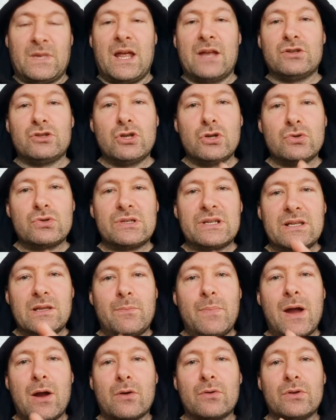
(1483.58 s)
And usually the
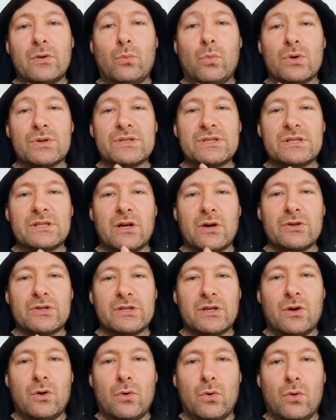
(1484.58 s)
parent that wants to go to
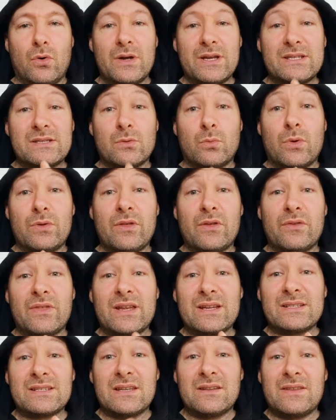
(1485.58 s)
court is the one that
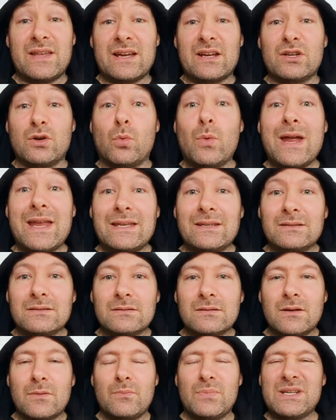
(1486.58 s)
thinks that they're going to win.
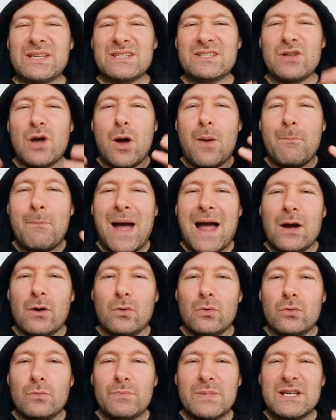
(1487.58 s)
But it's not a
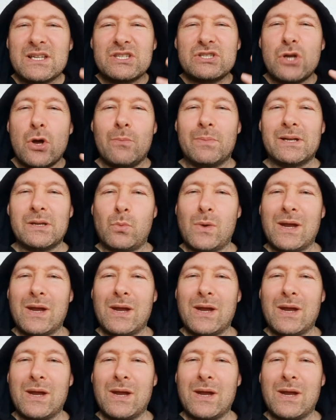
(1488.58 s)
battle, because nobody